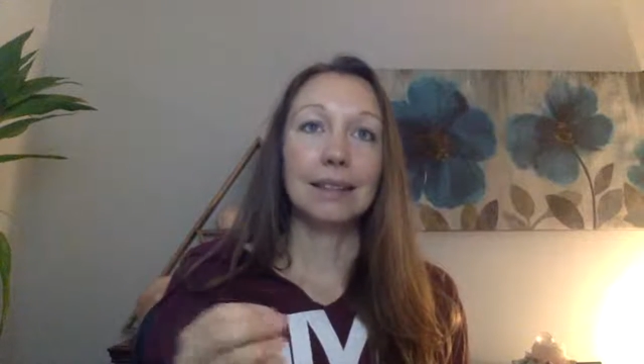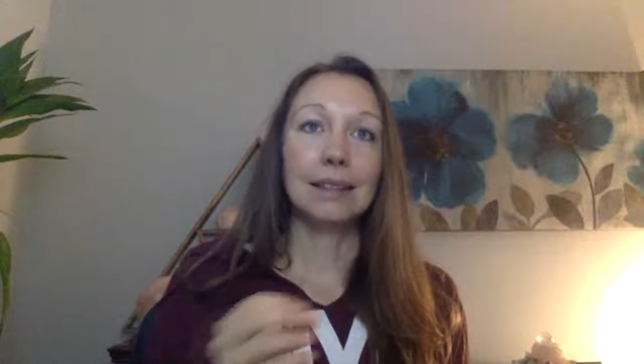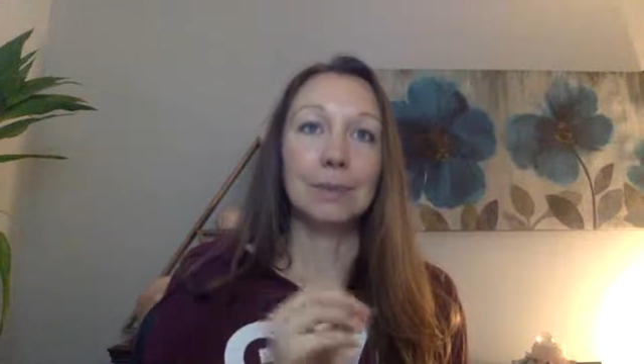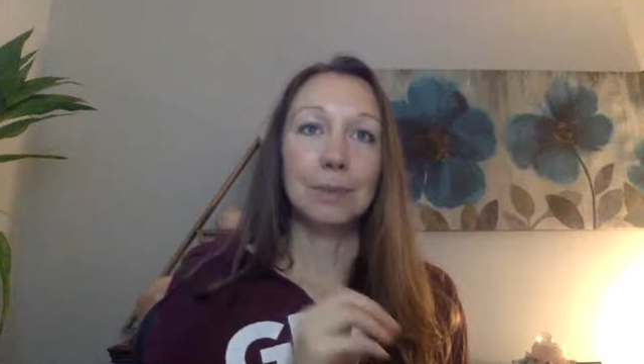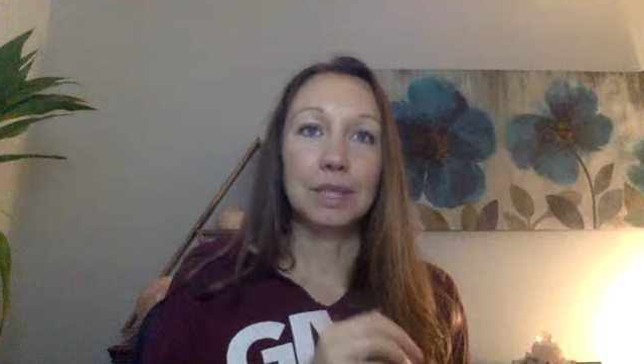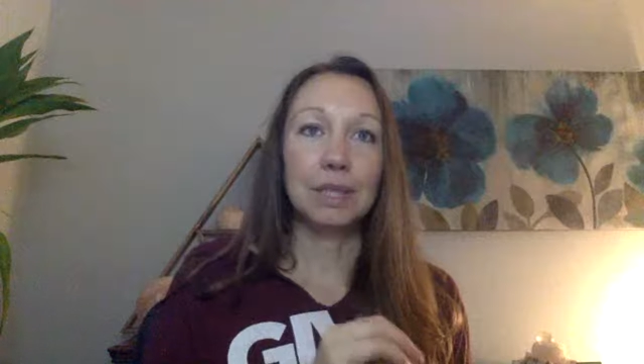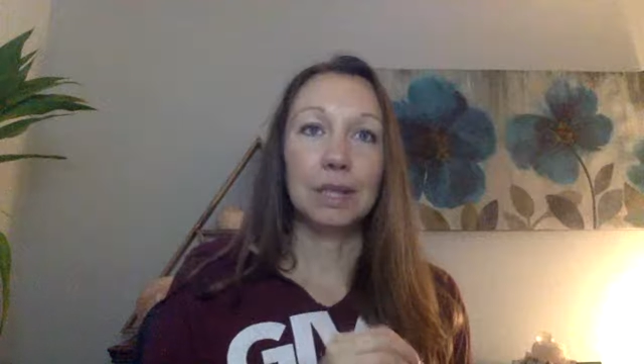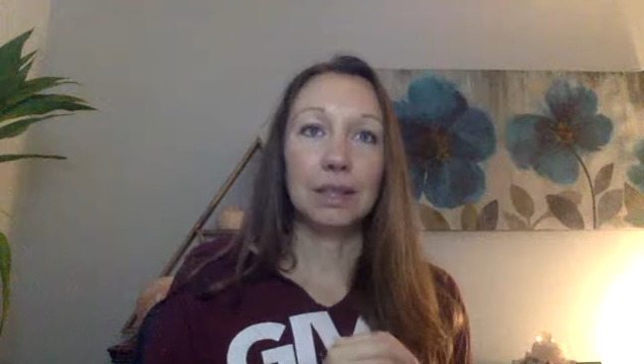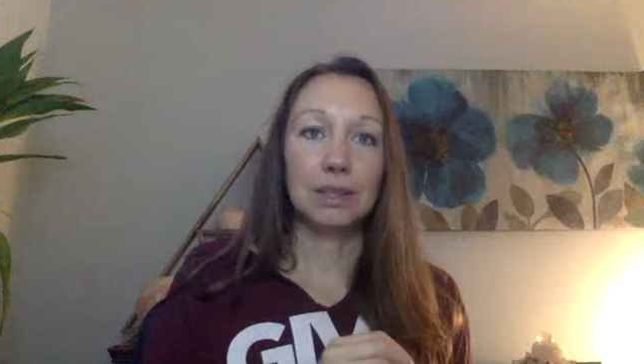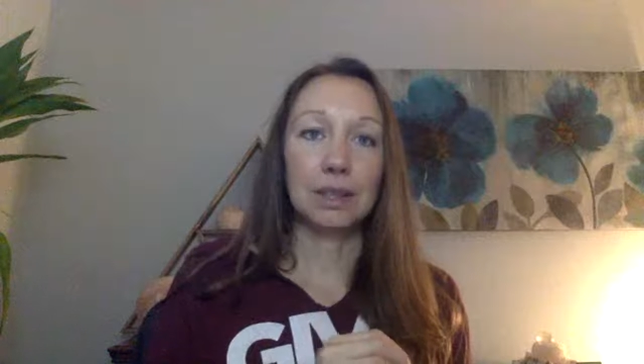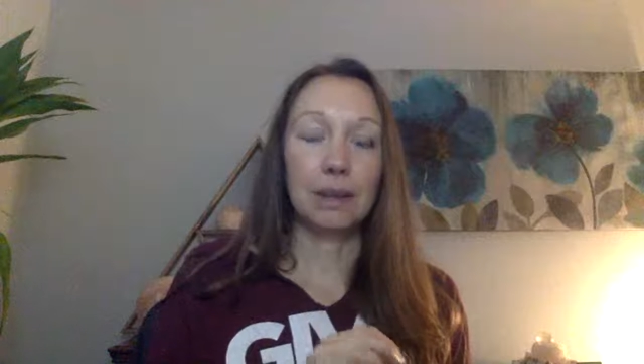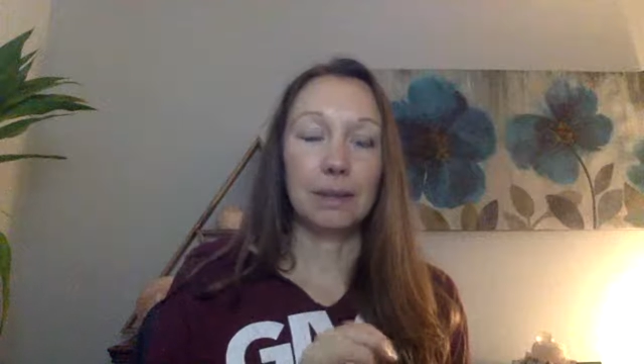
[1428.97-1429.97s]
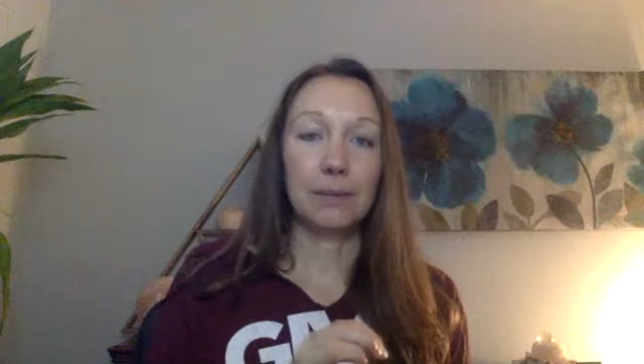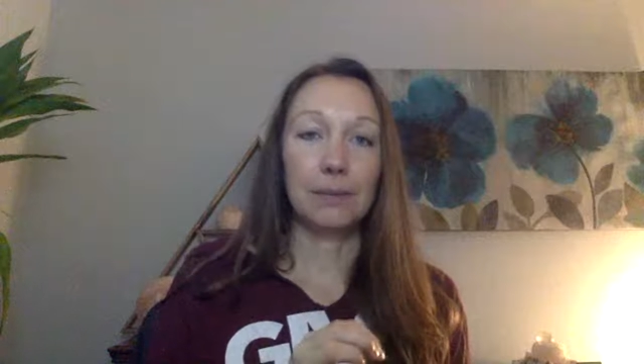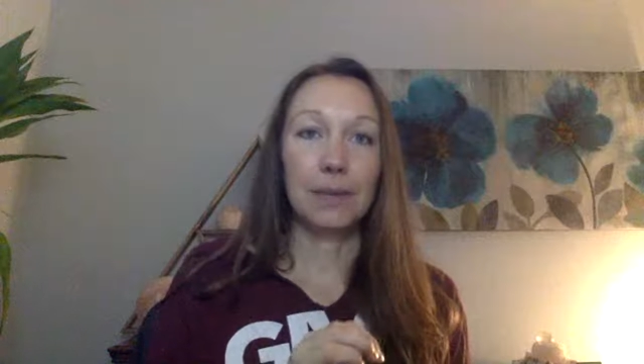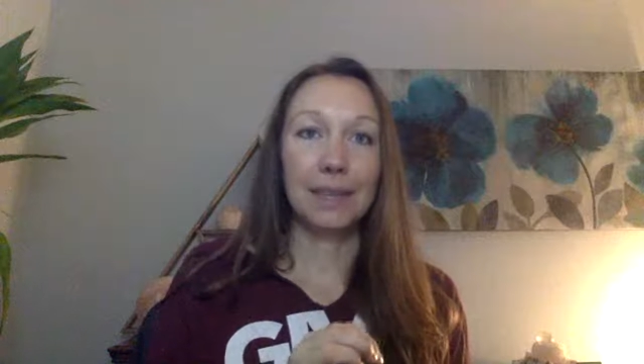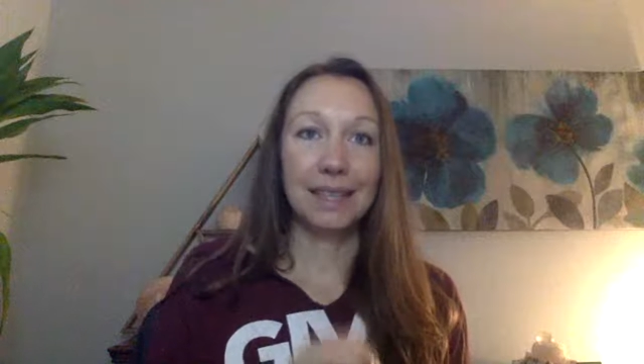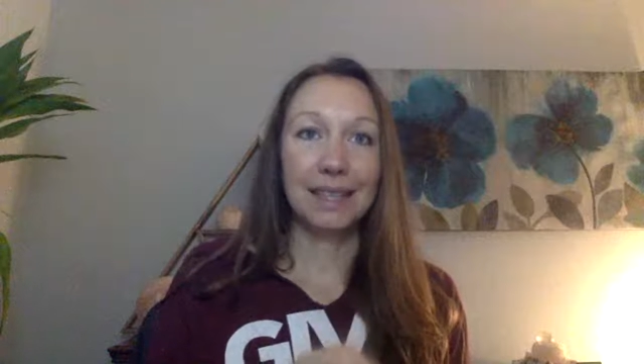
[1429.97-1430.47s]
limitation
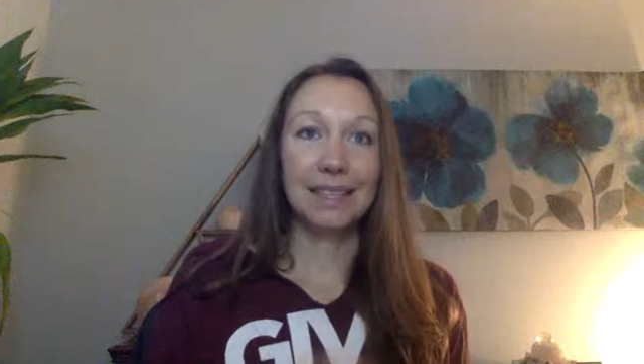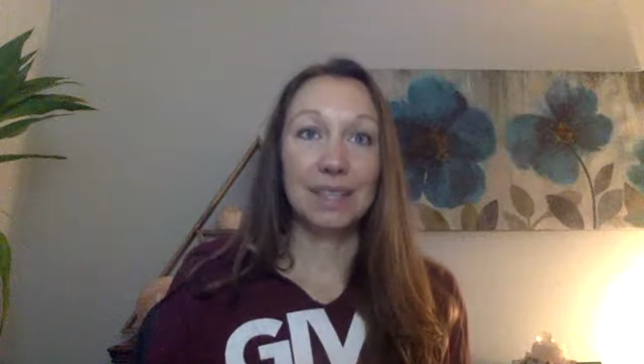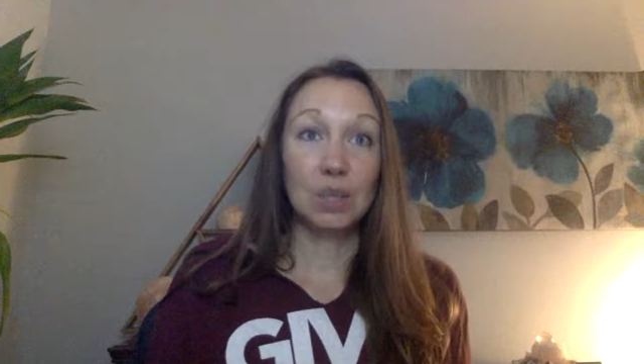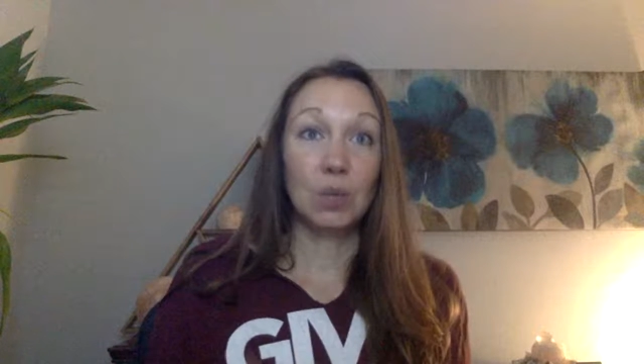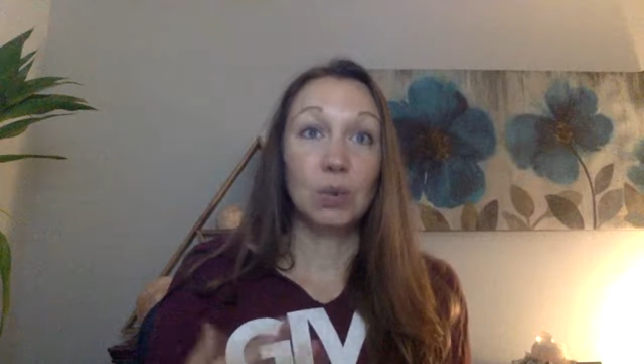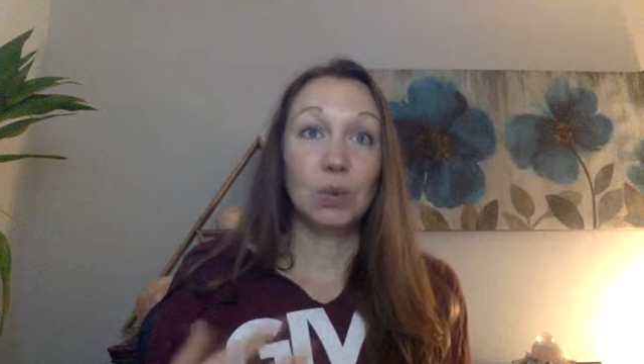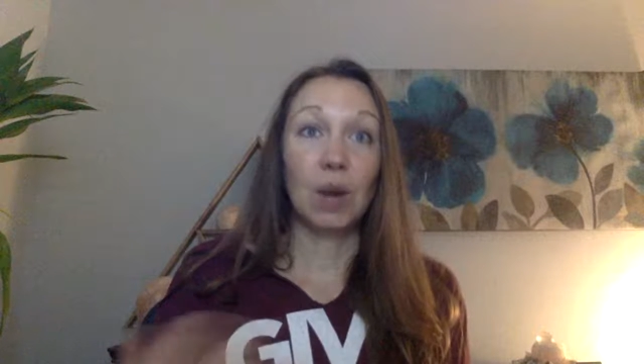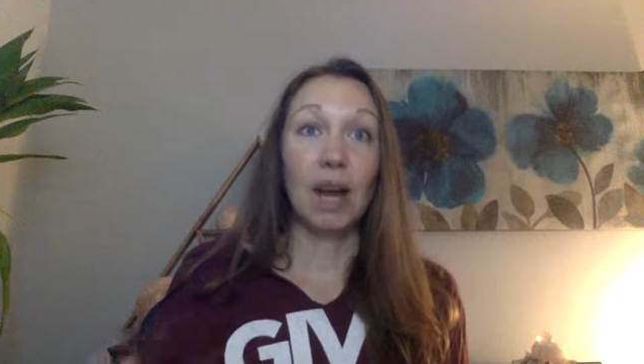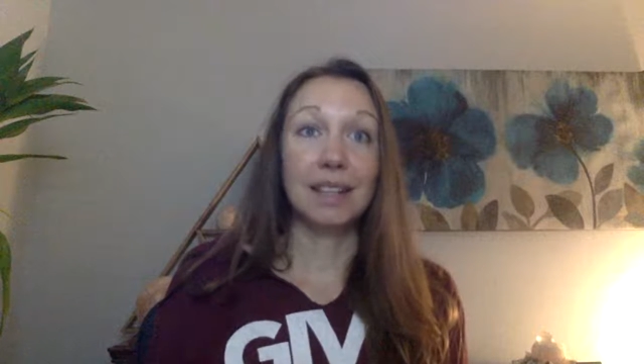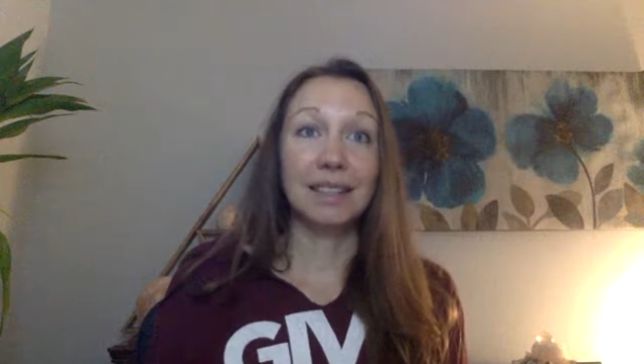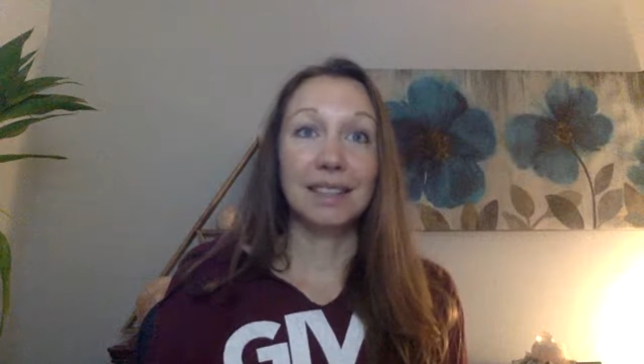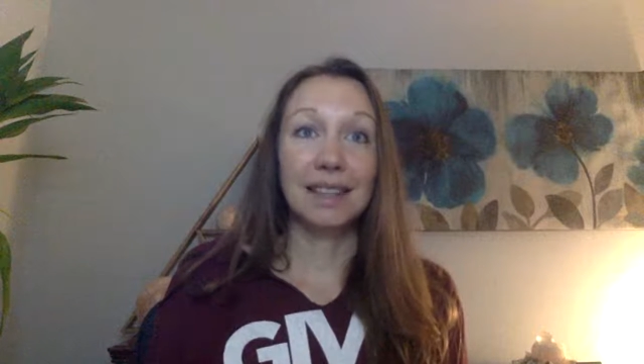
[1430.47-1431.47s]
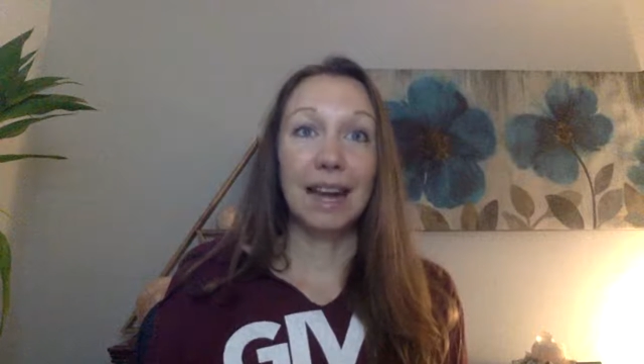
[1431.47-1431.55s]
is to trust.